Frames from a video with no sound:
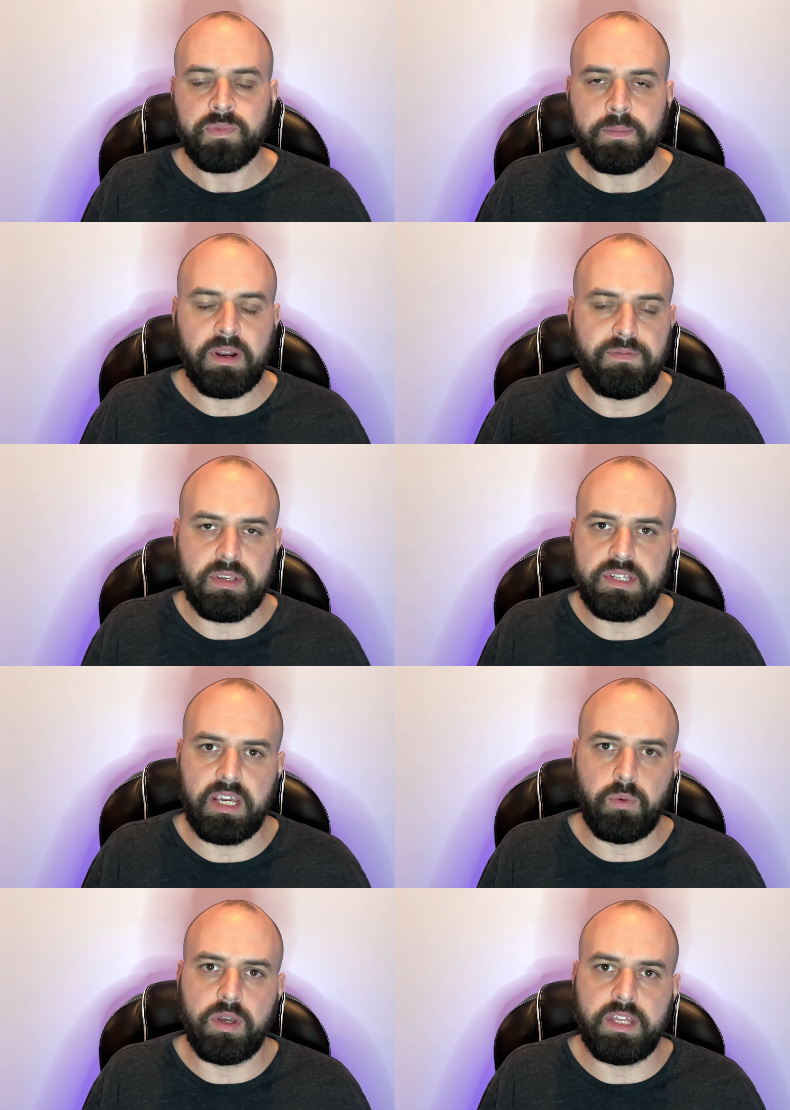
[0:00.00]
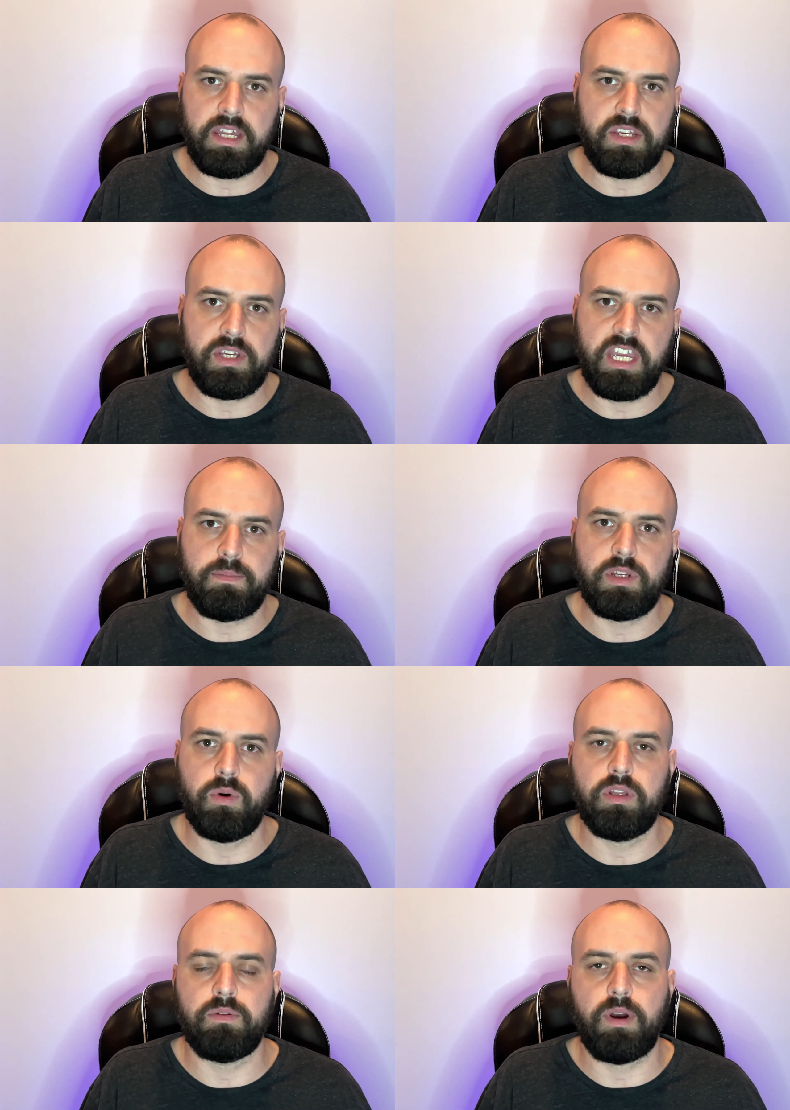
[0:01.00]
But if you stick with it and you keep
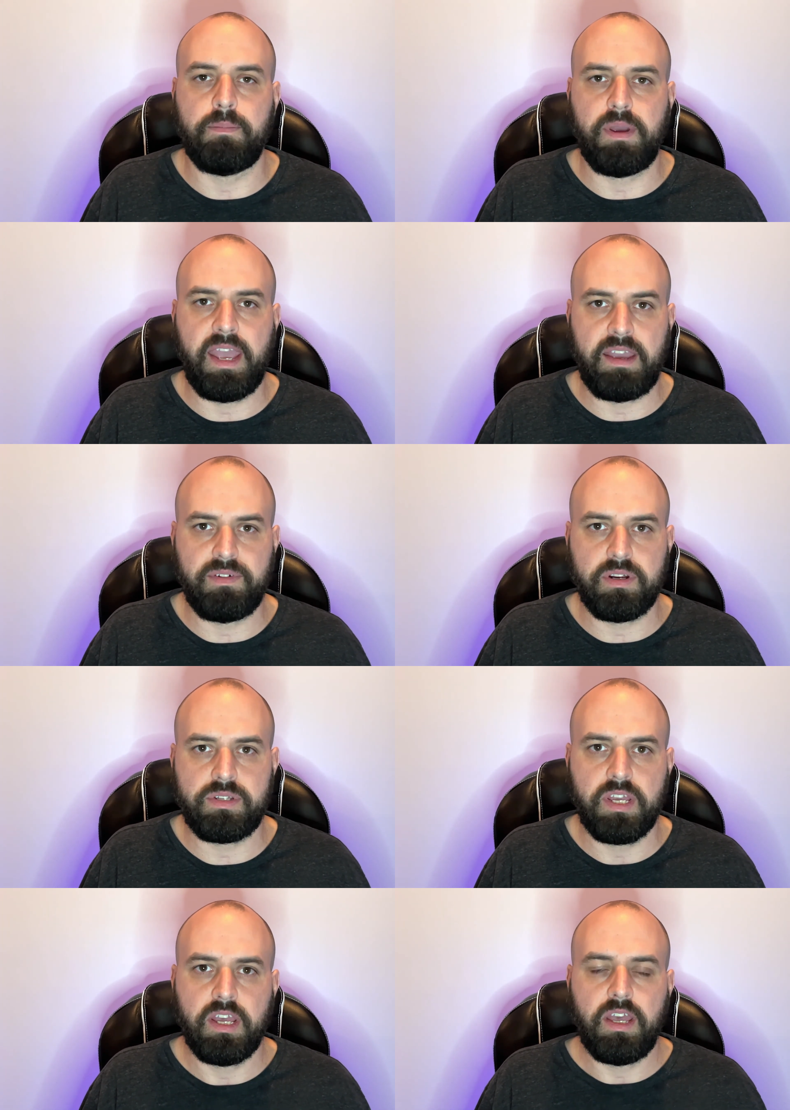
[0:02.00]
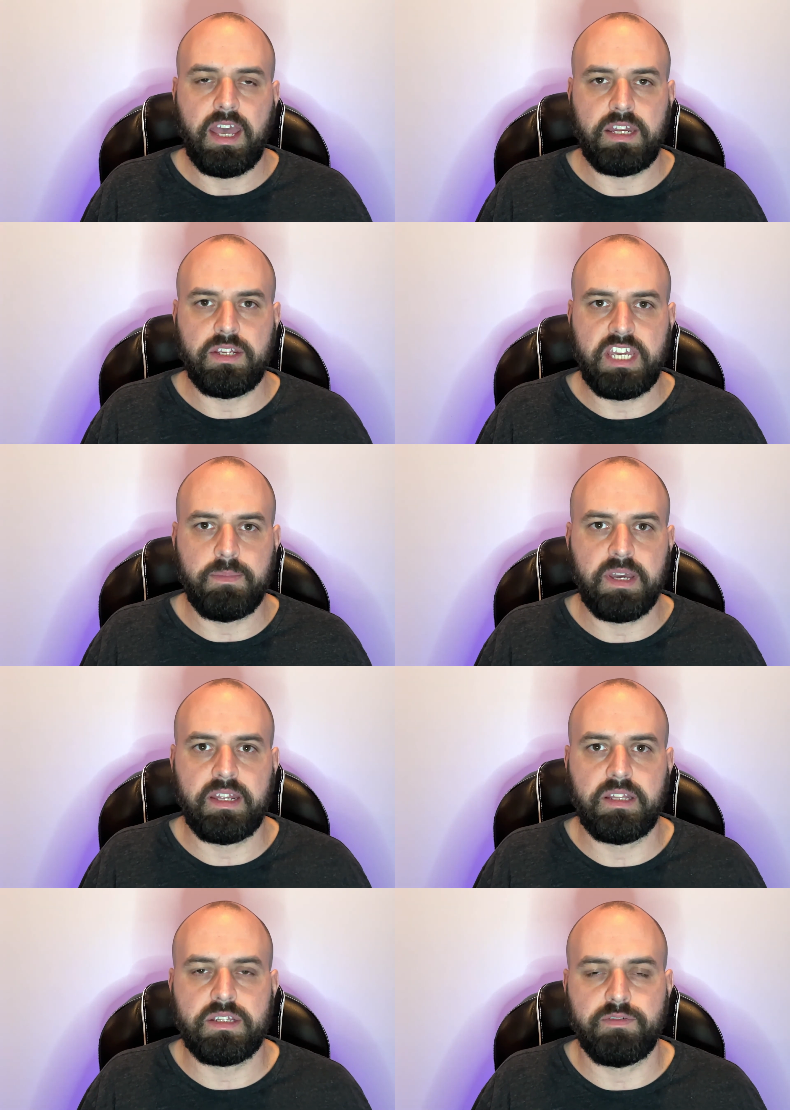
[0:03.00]
doing the right behaviors and you keep
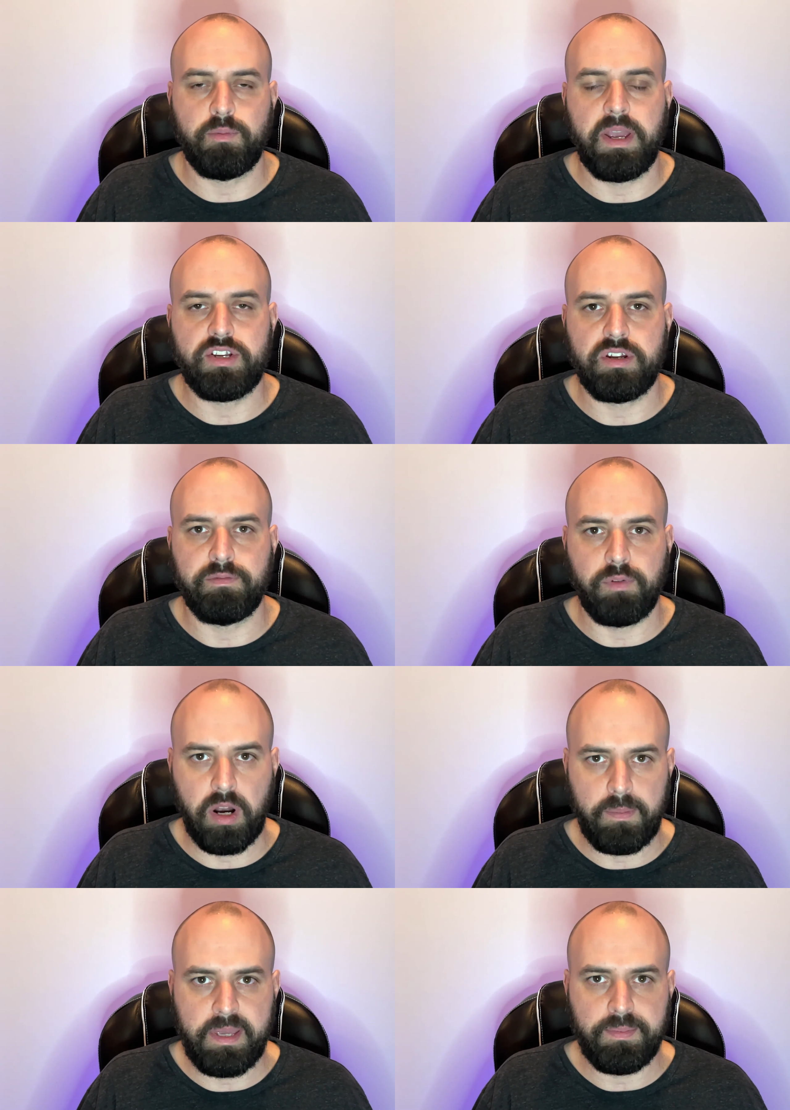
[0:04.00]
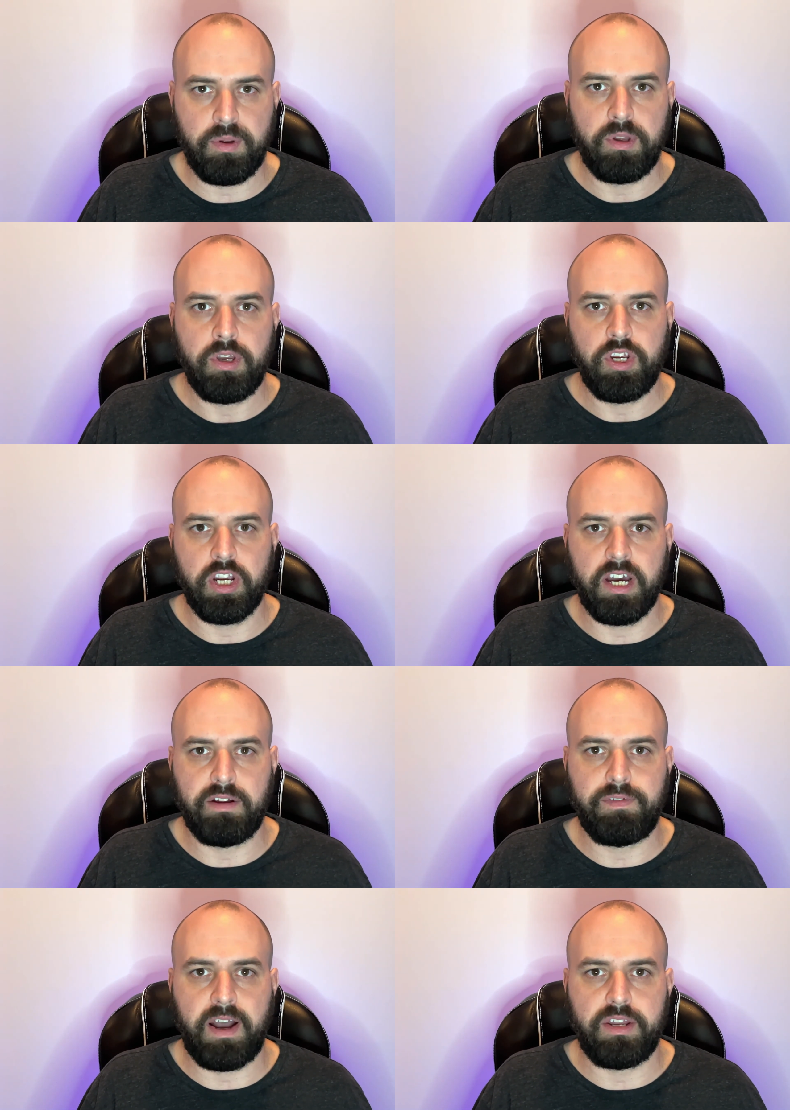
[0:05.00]
getting this information in front of people, you're gonna
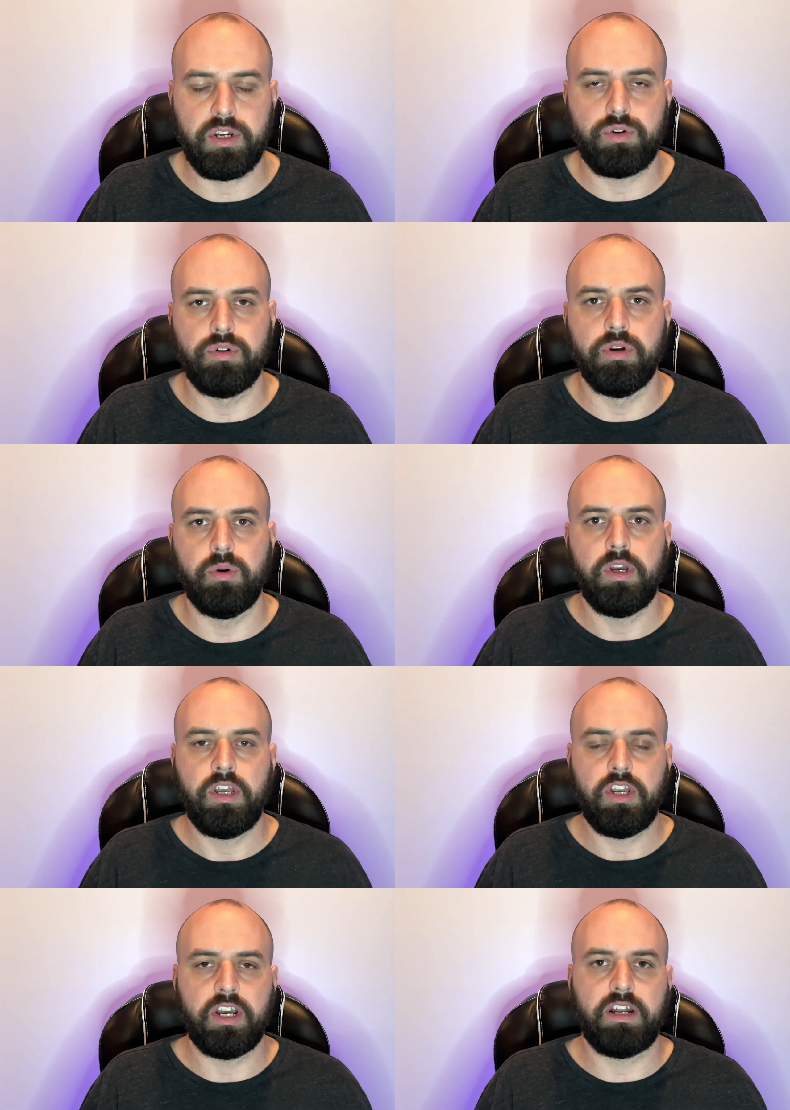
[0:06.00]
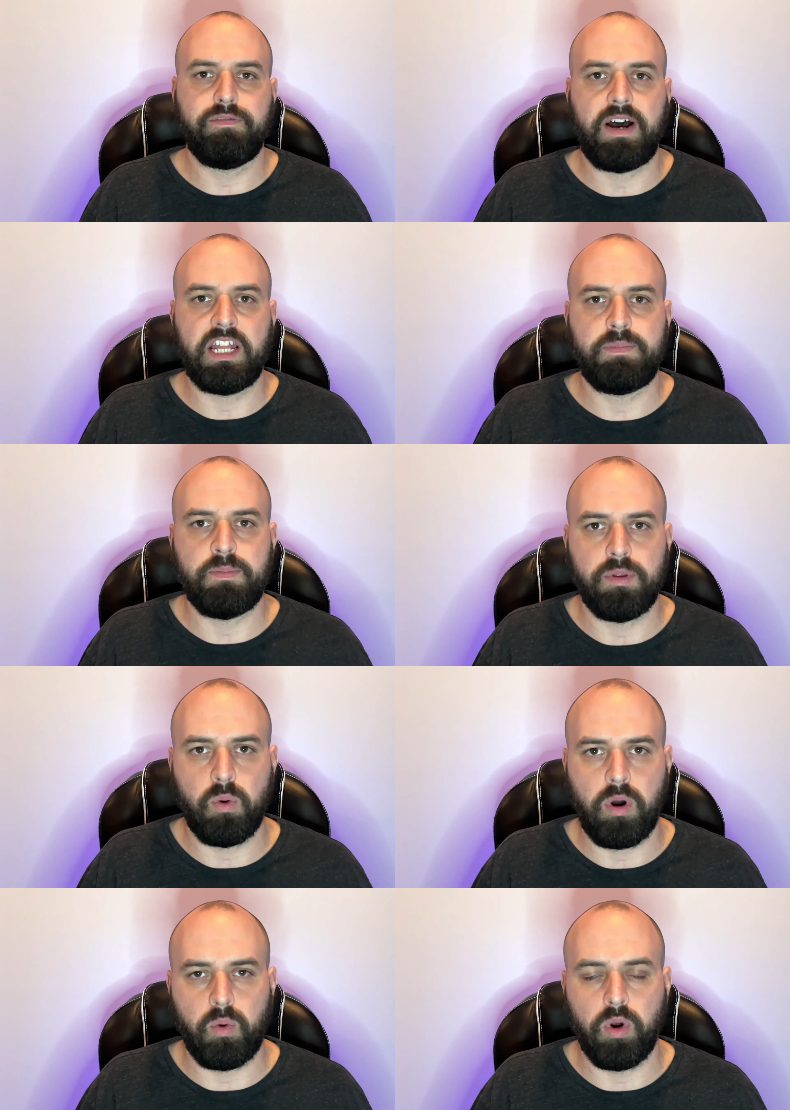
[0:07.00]
find your crew, you're gonna find the people that
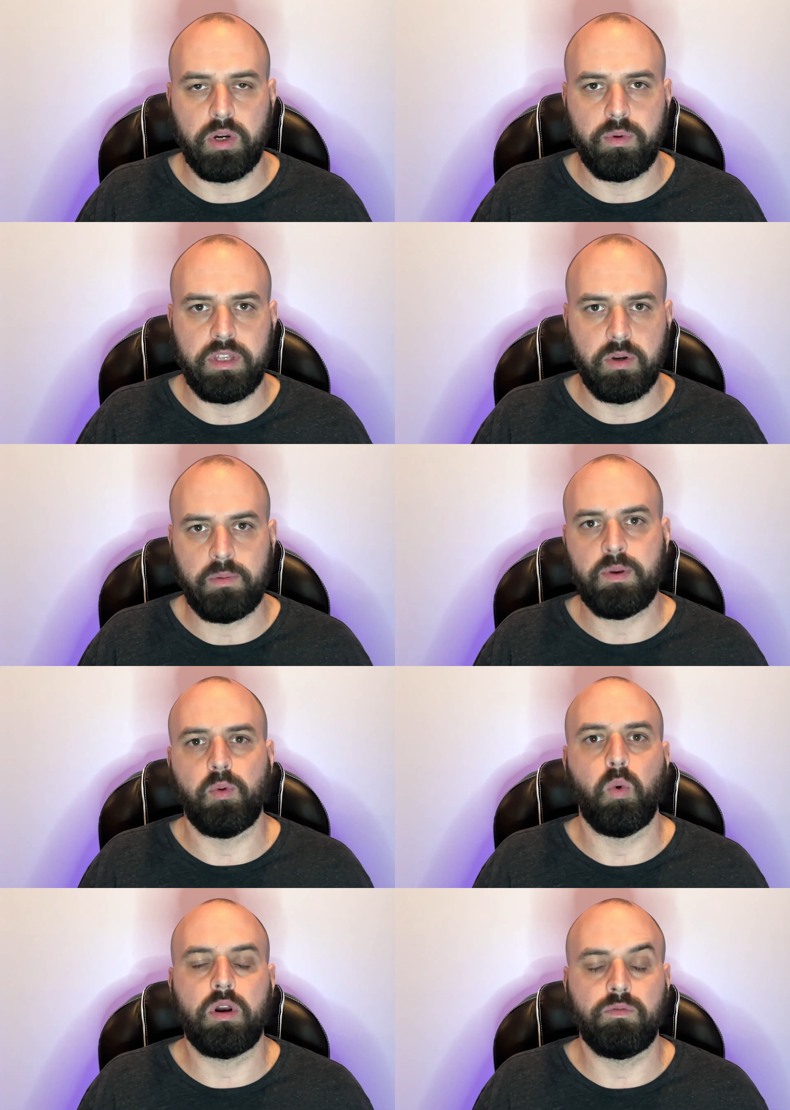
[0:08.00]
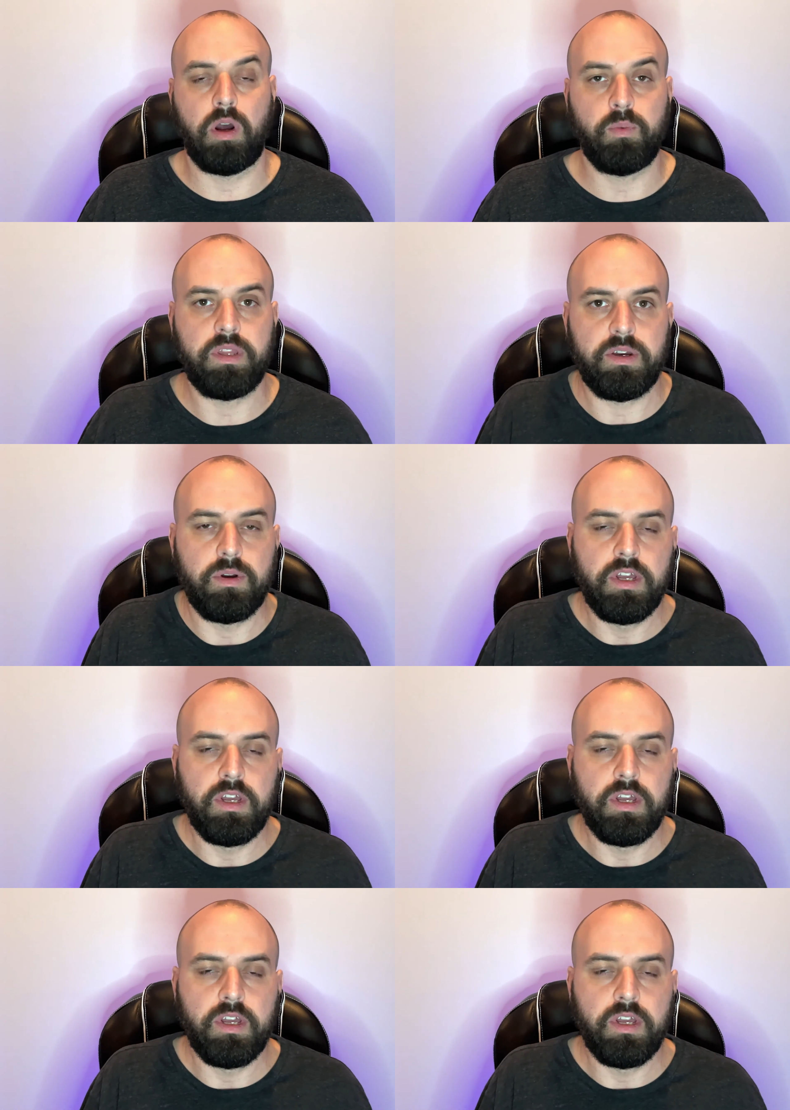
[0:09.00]
wanna work with you and the people that wanna run with you.